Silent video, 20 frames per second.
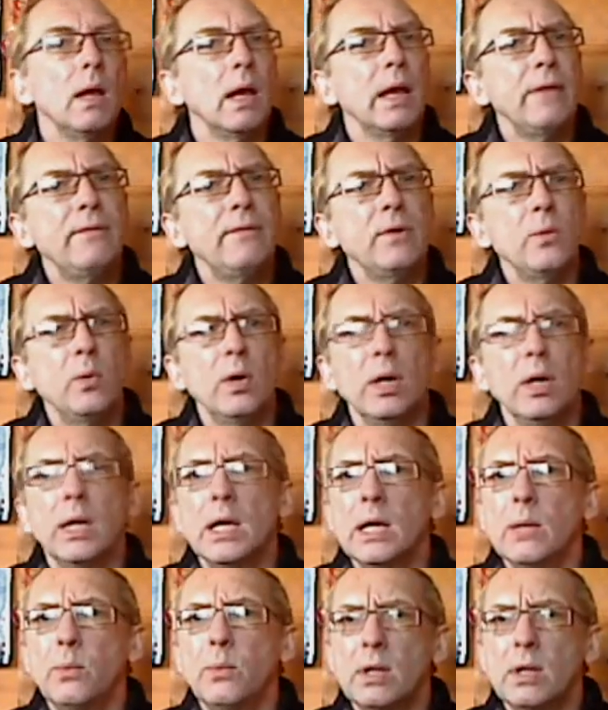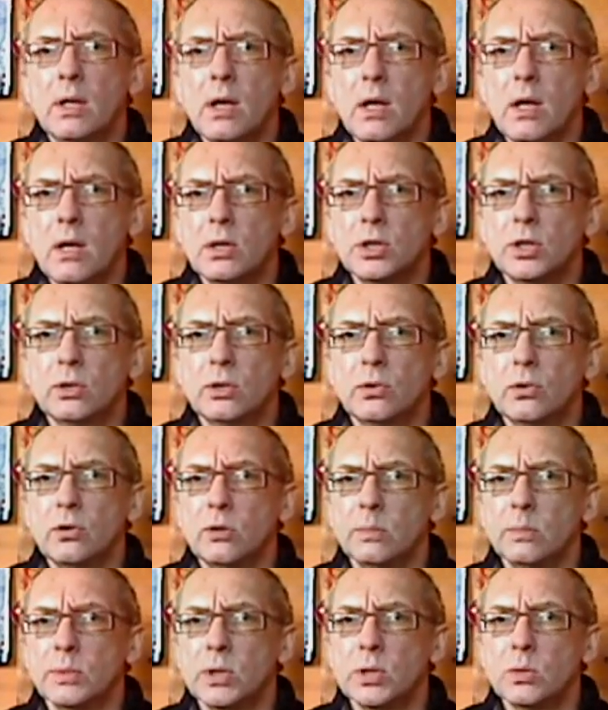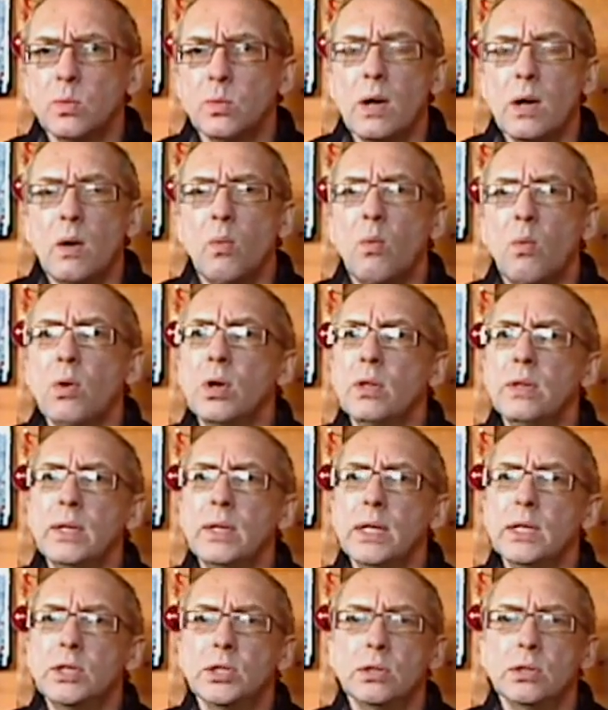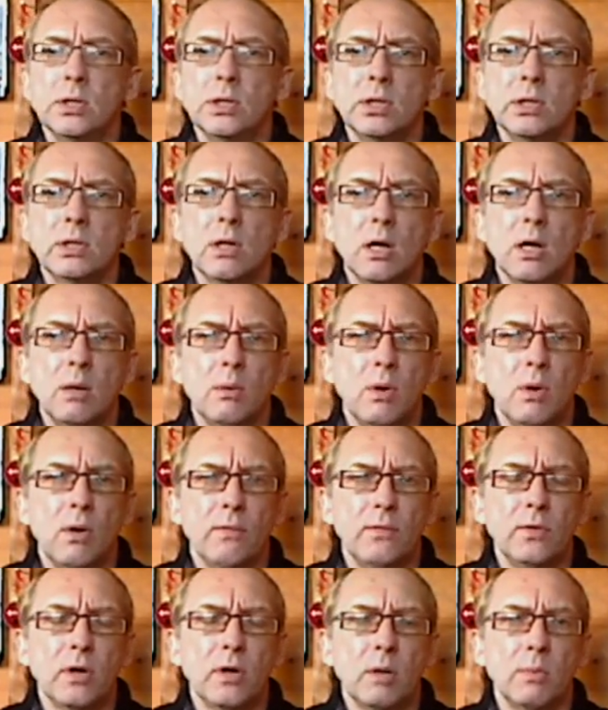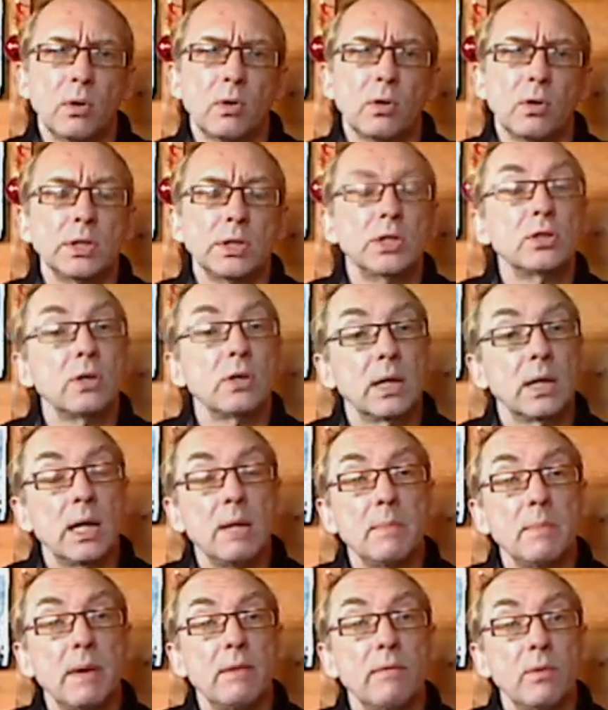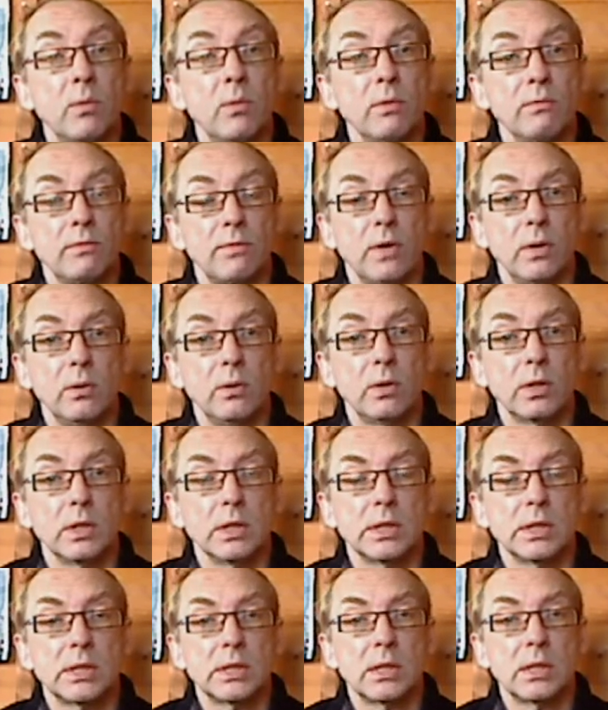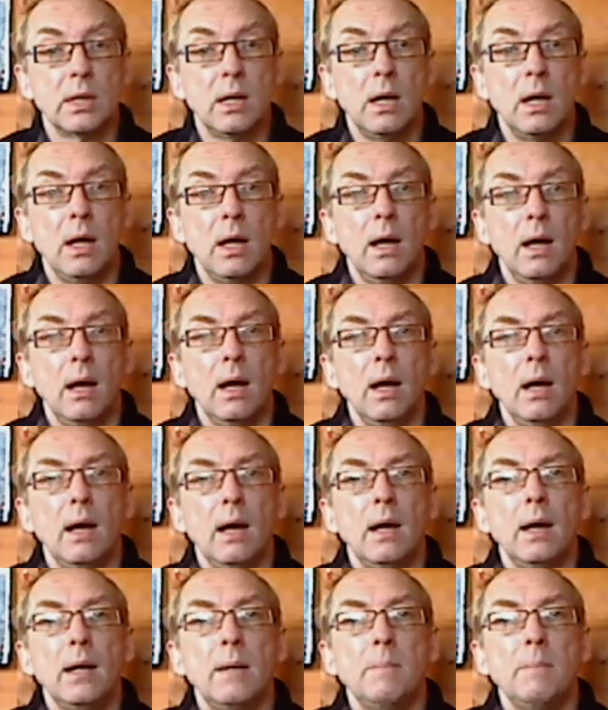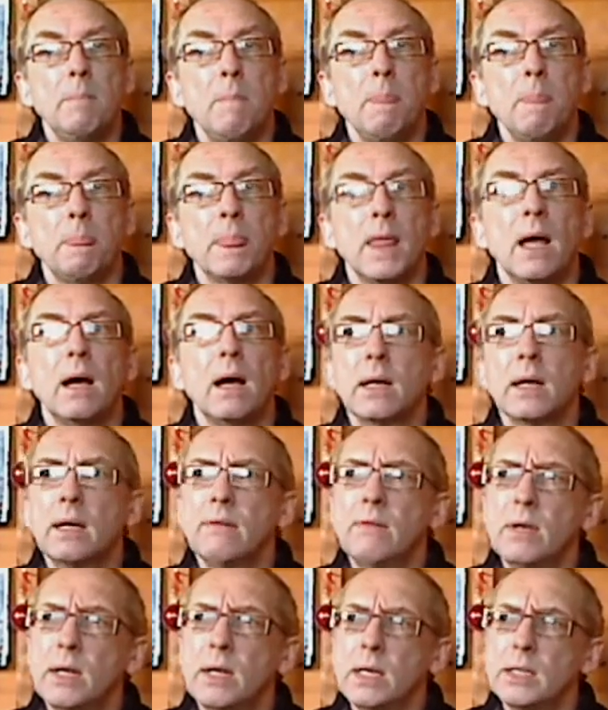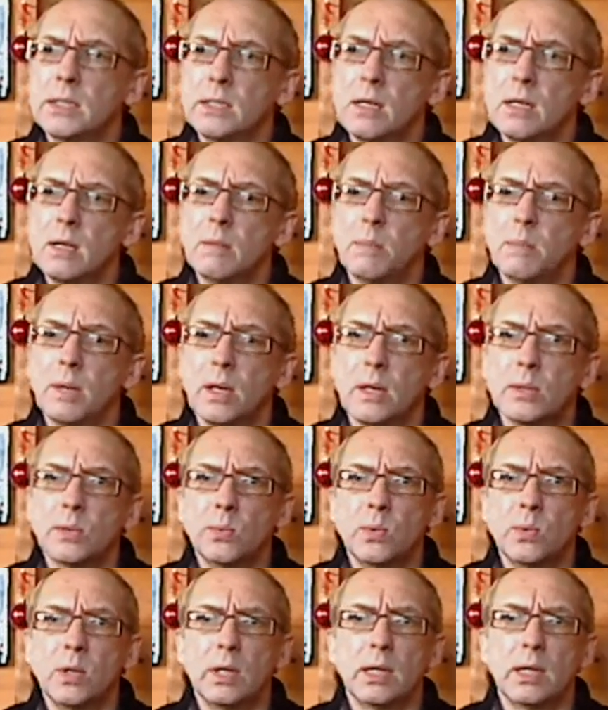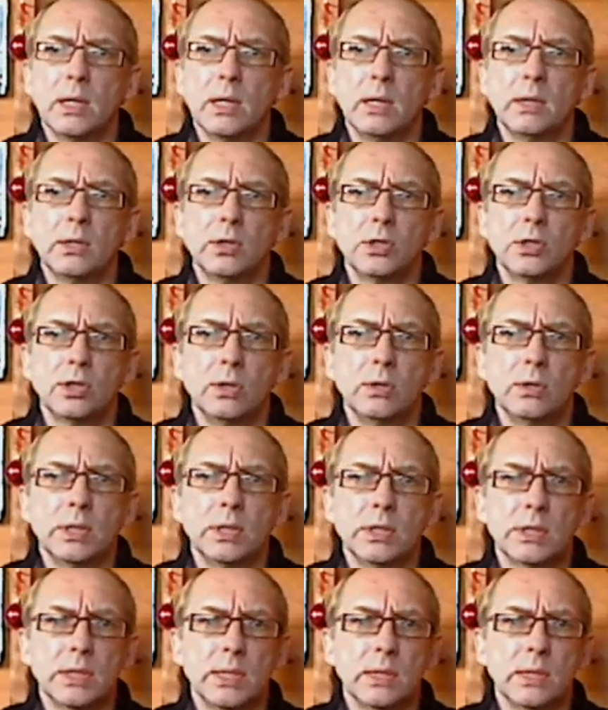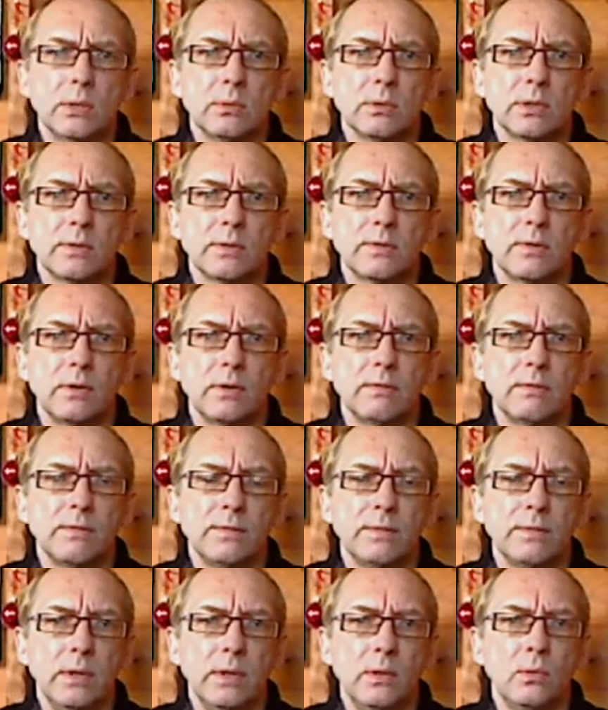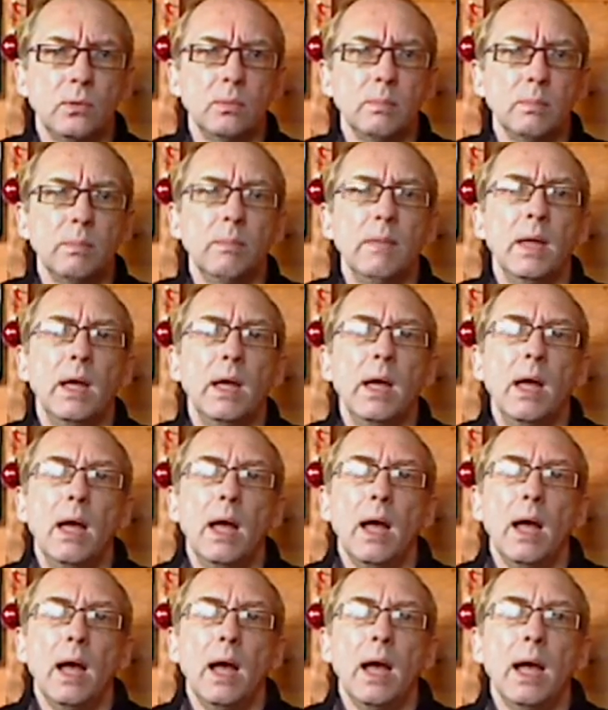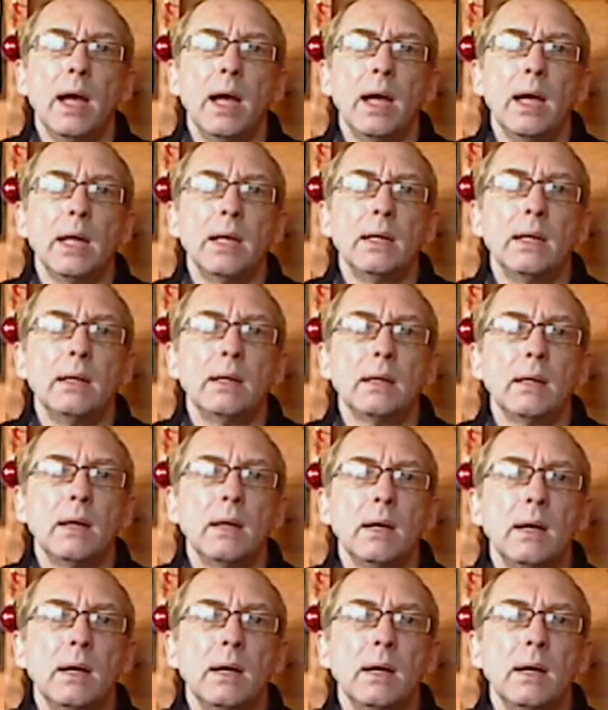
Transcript: If you're working with larger groups as well, one of the issues you often come across is trying to keep everyone focused. I'll give you an example. I was shooting stills for a film, and